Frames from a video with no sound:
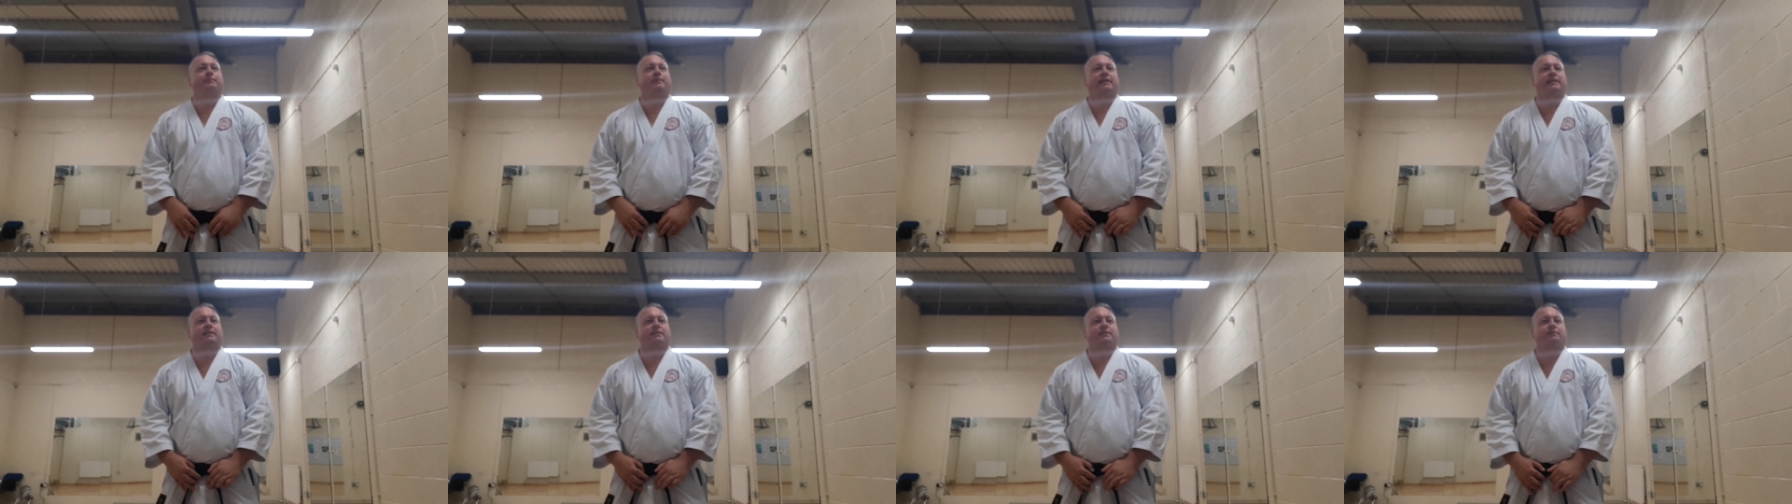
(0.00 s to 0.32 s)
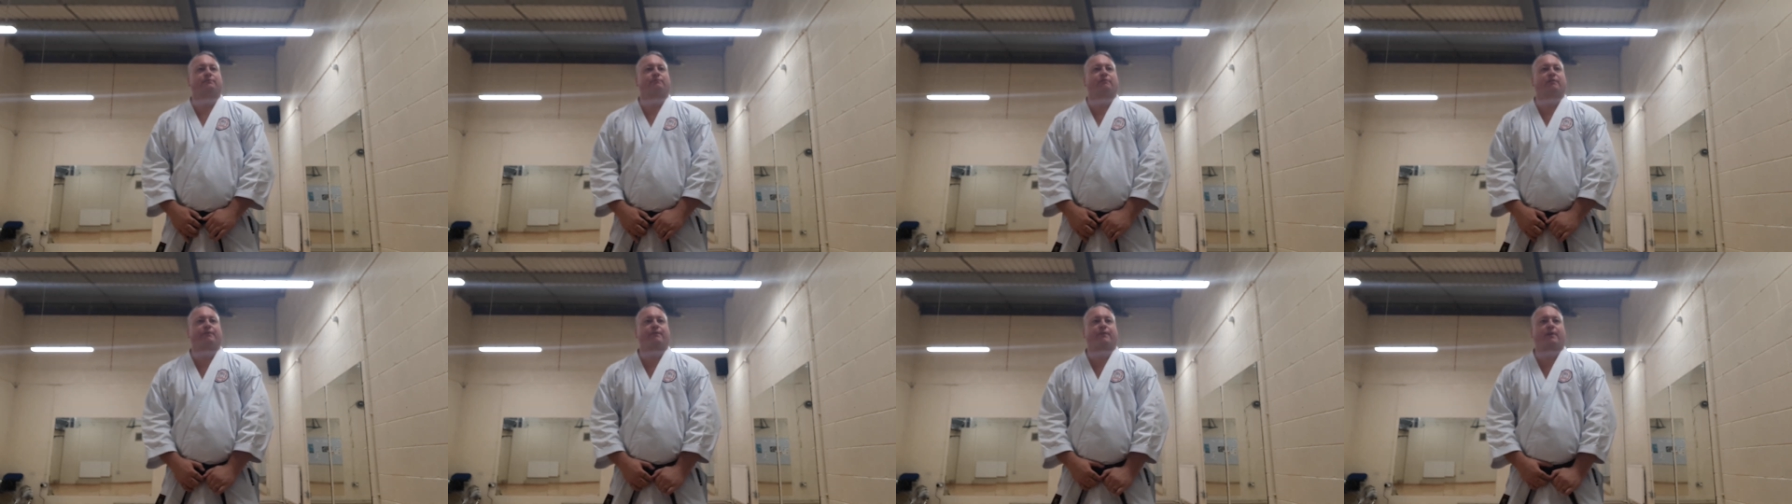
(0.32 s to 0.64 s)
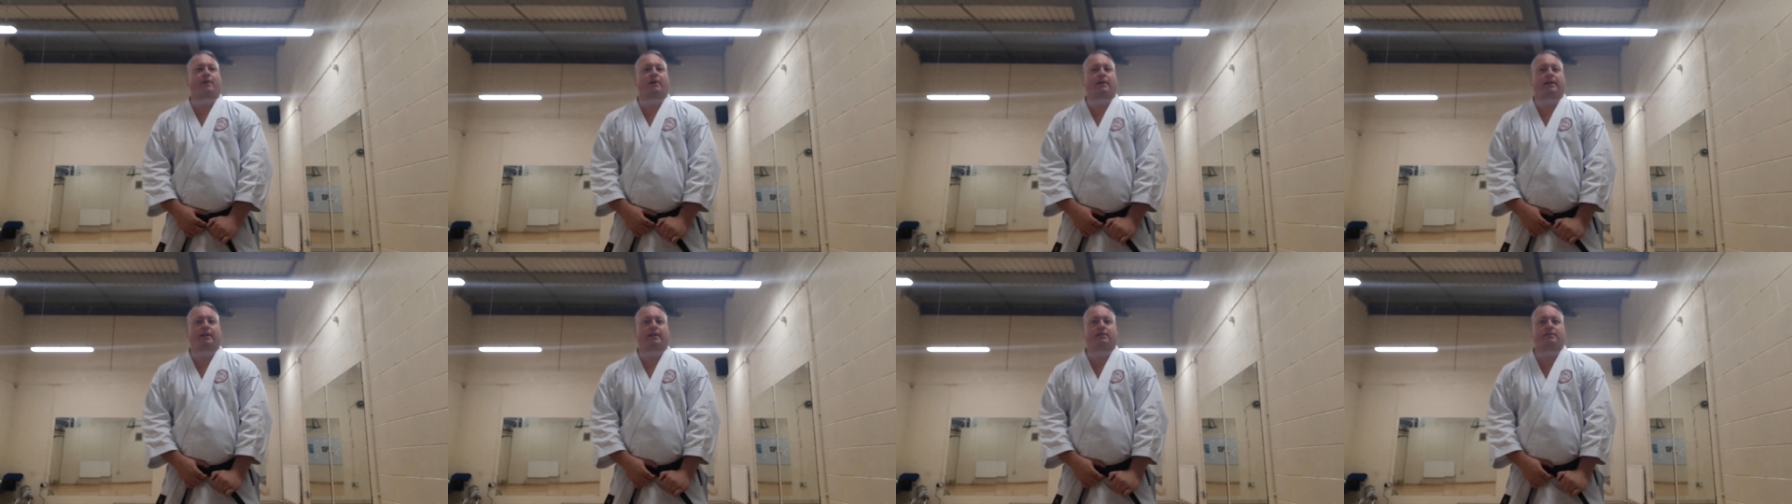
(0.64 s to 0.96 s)
need
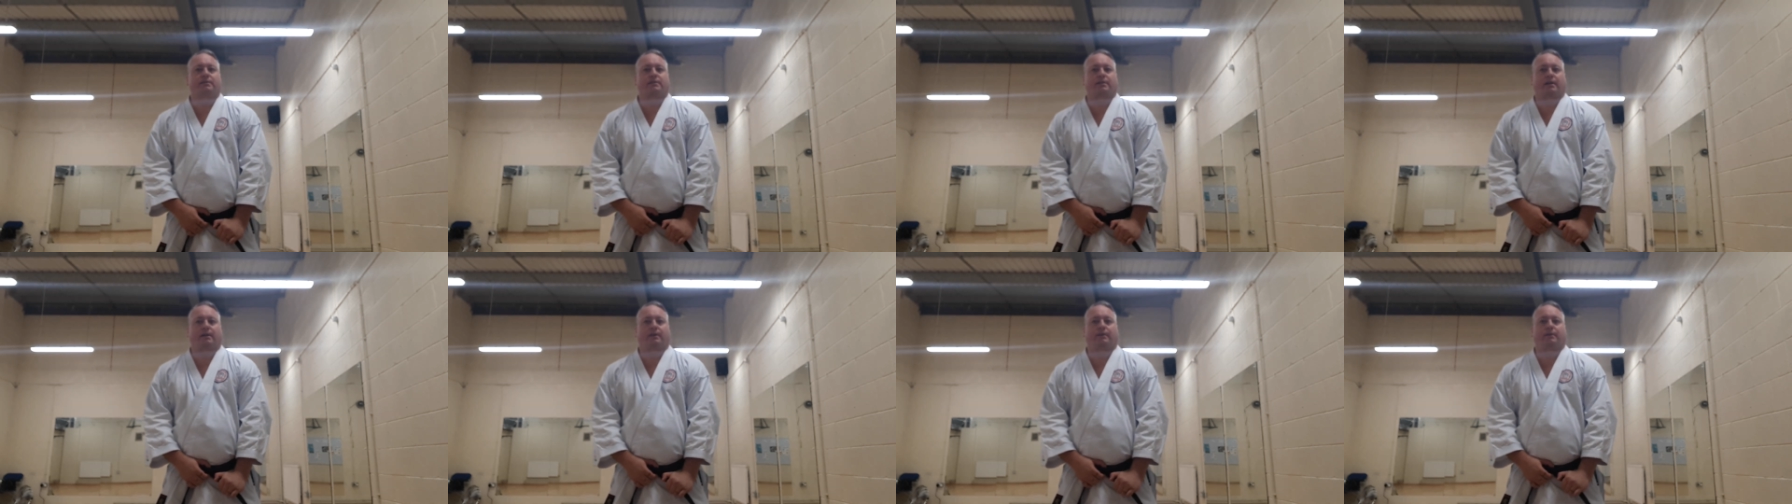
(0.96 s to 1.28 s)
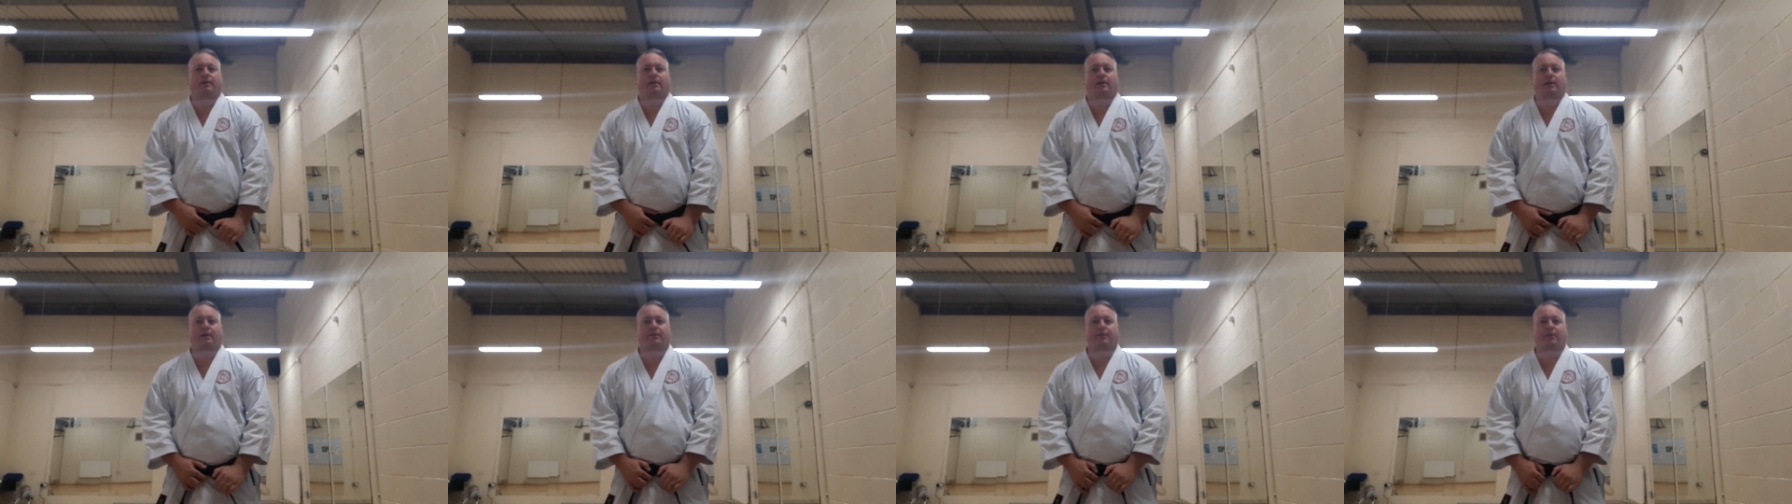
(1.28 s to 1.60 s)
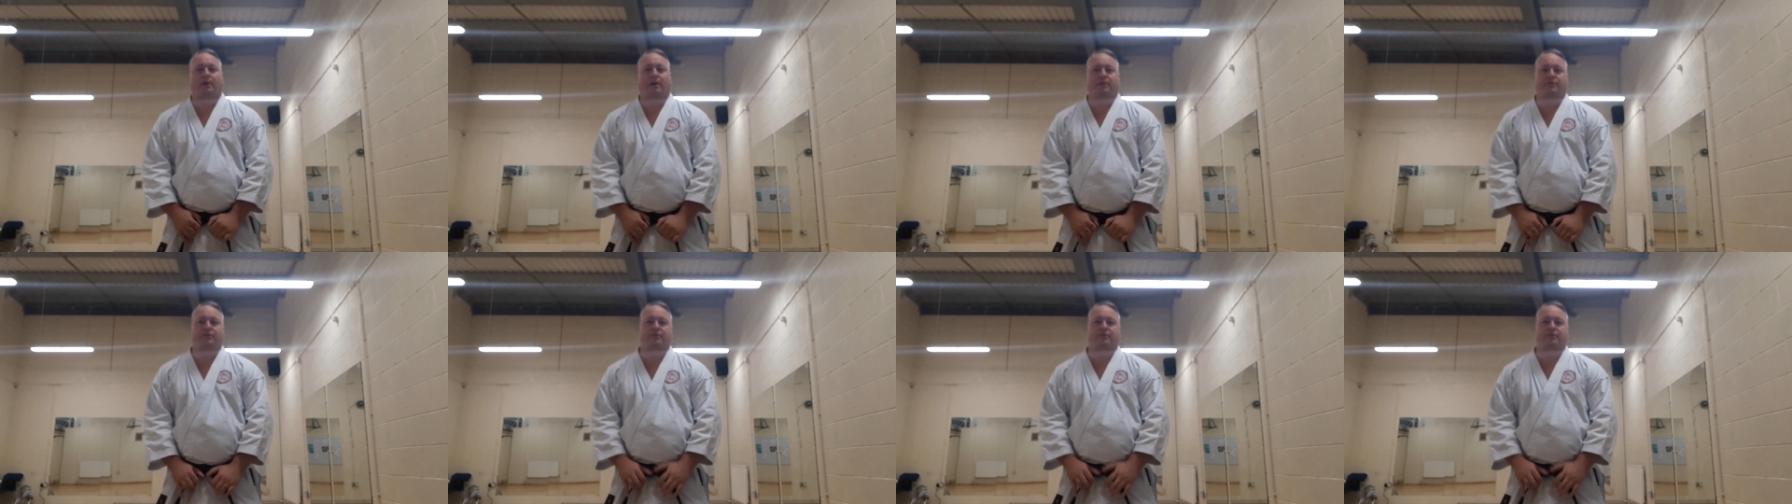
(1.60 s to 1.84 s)
refining. So I thought I'd